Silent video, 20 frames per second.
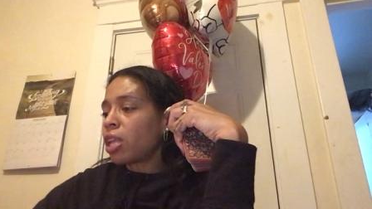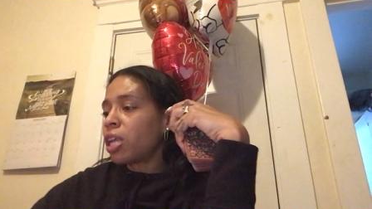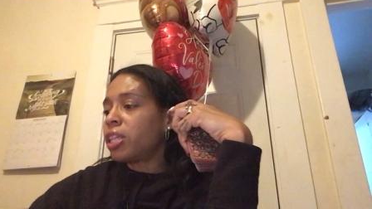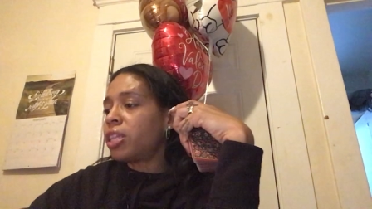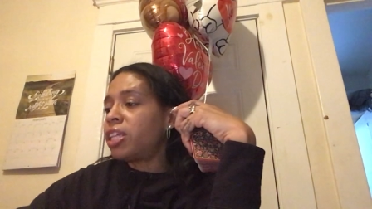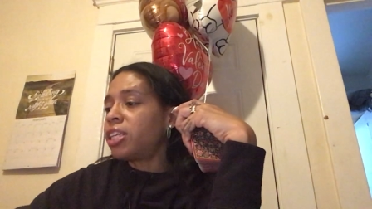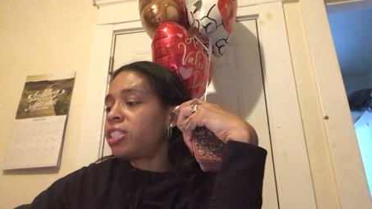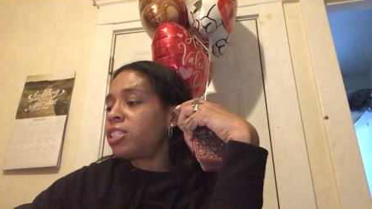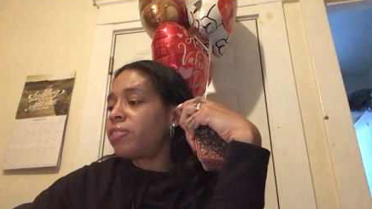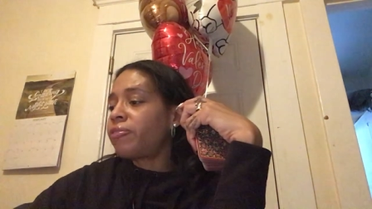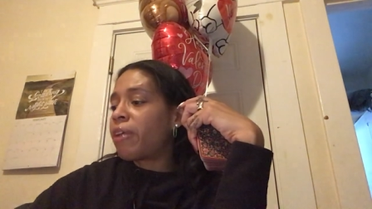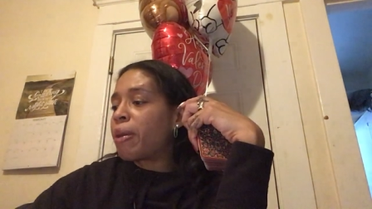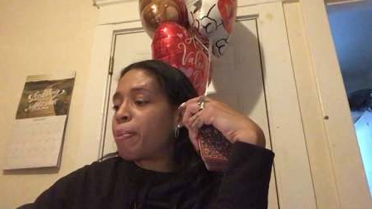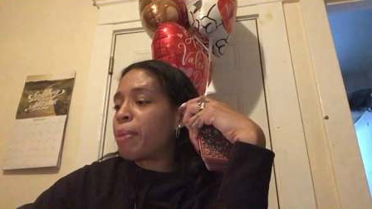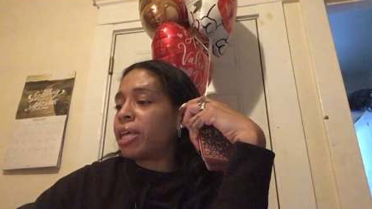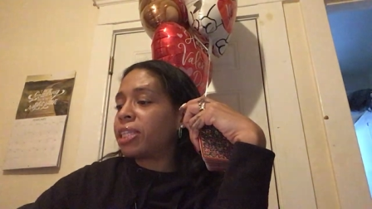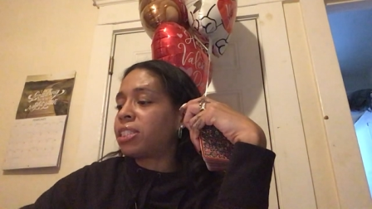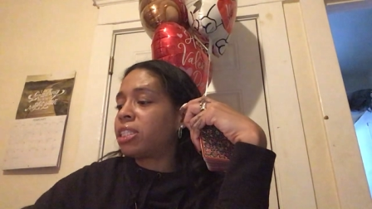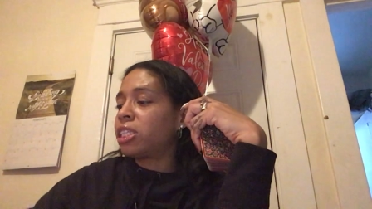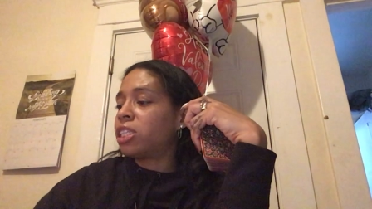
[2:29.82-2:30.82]
this Divine
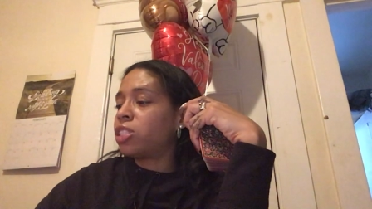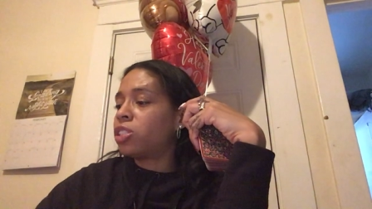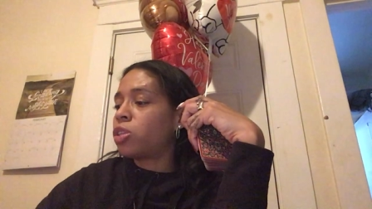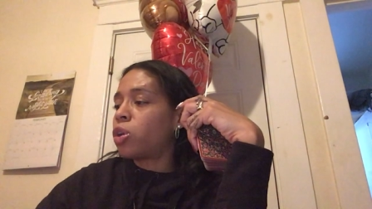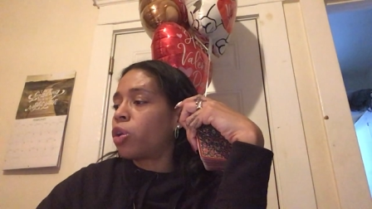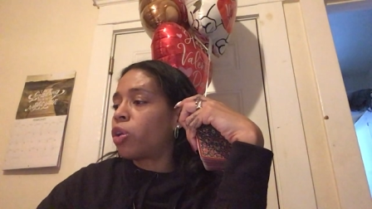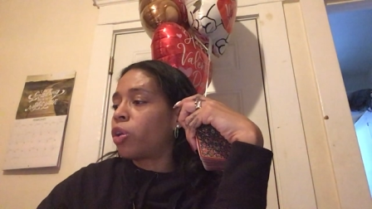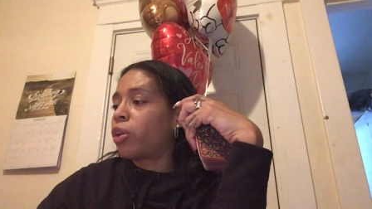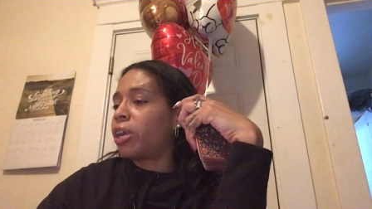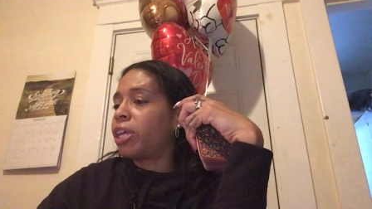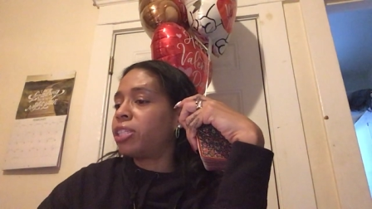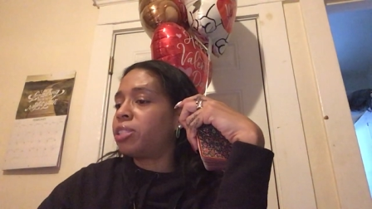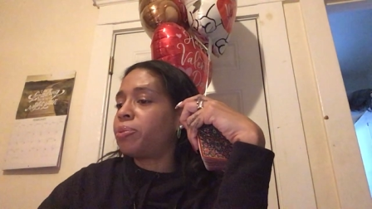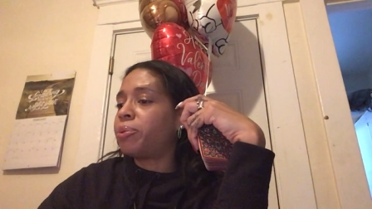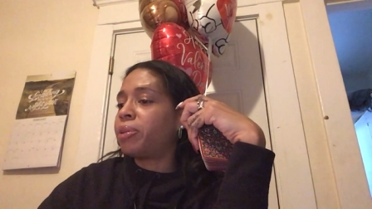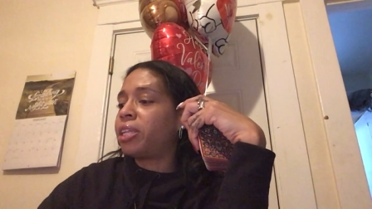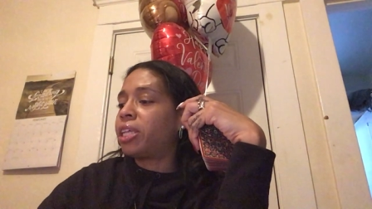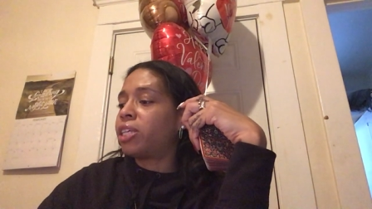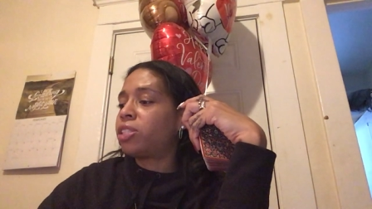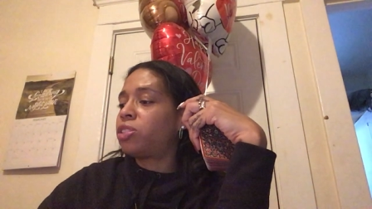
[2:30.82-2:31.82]
Masculine is going crazy
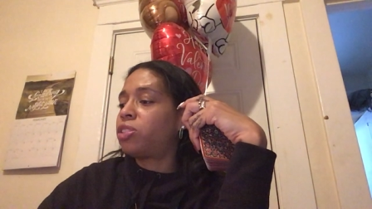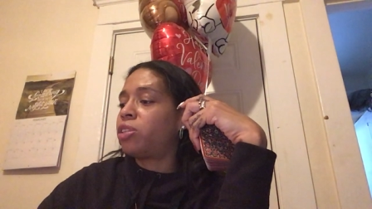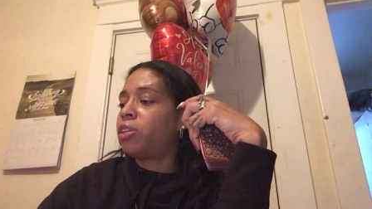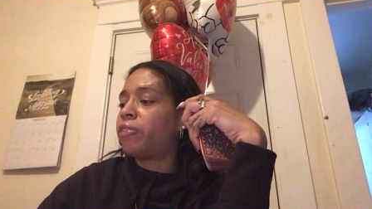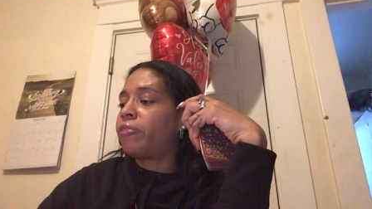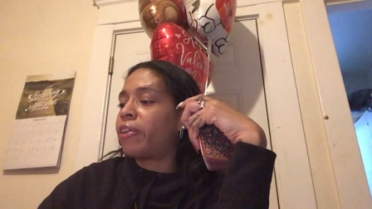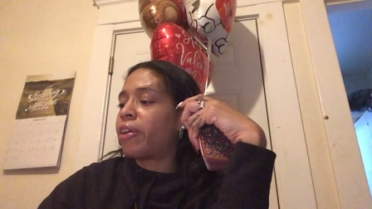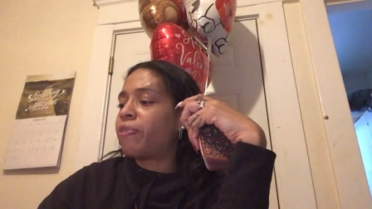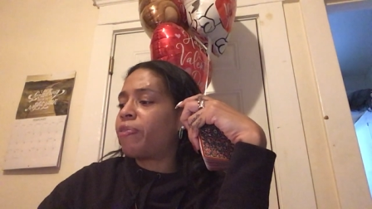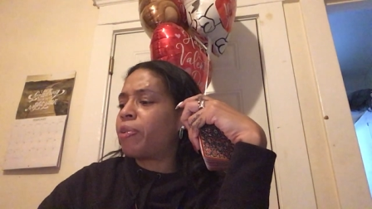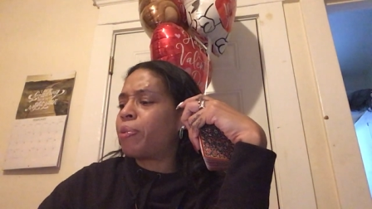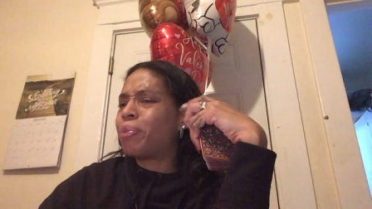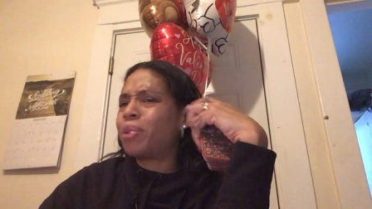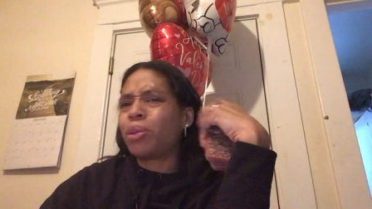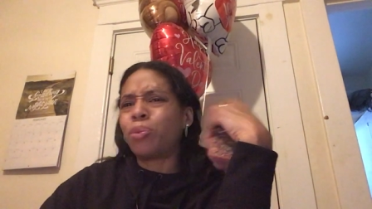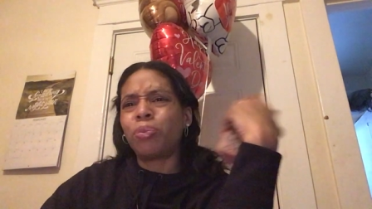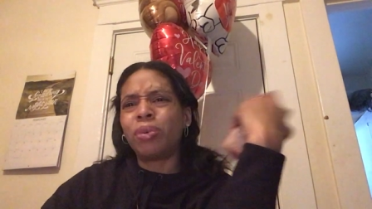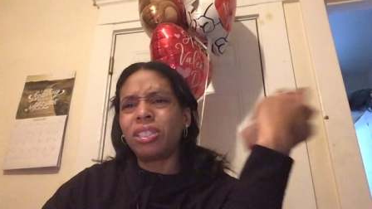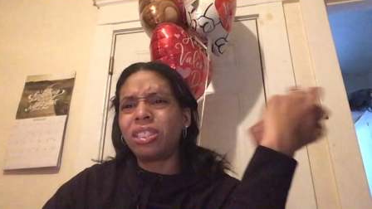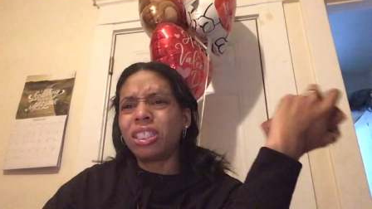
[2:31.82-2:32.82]
without you, Divine
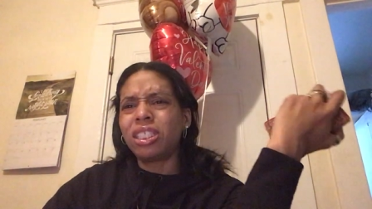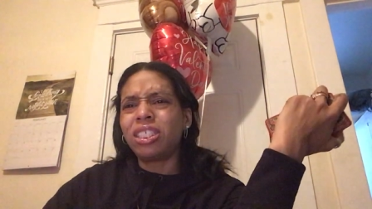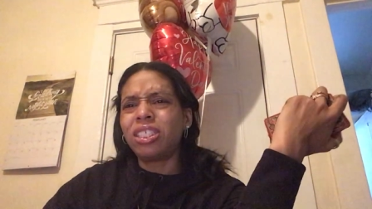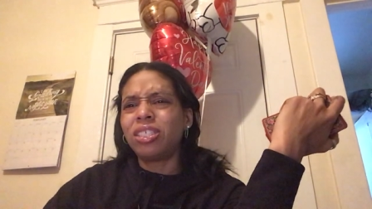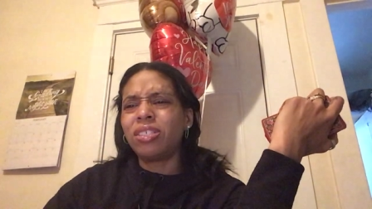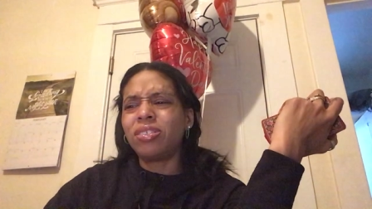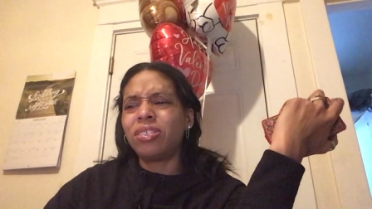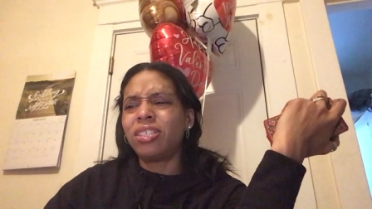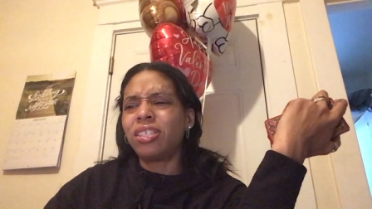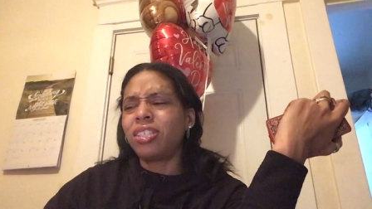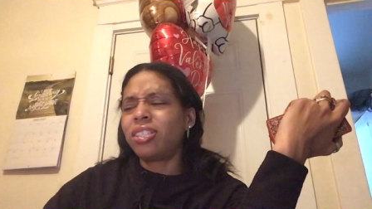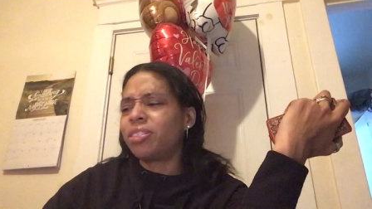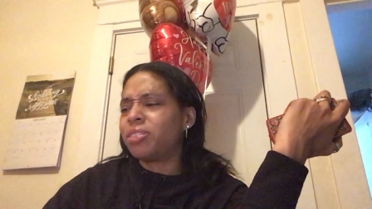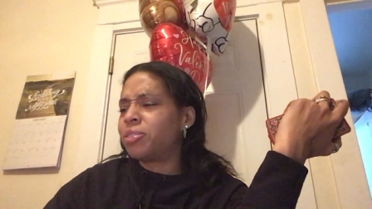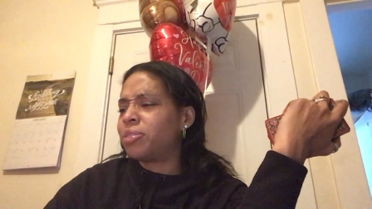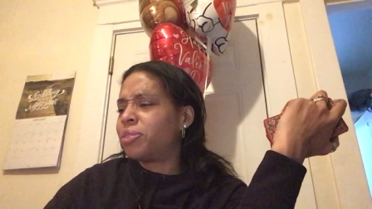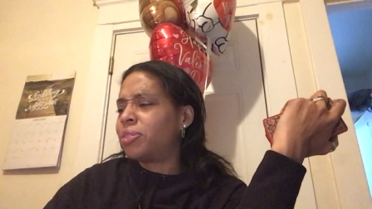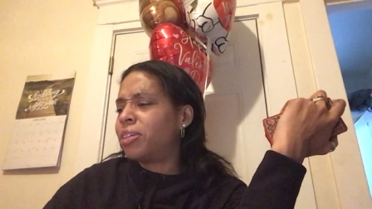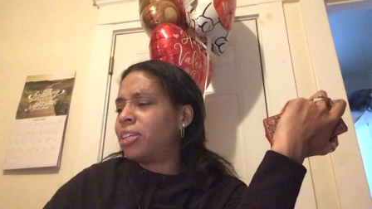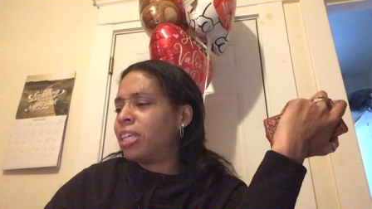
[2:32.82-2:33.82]
Feminine. What did you
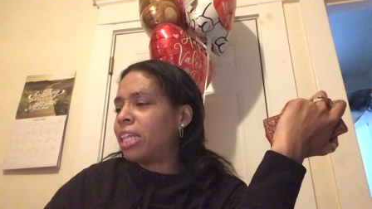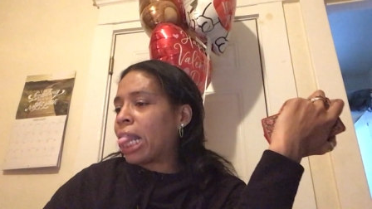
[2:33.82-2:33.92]
do?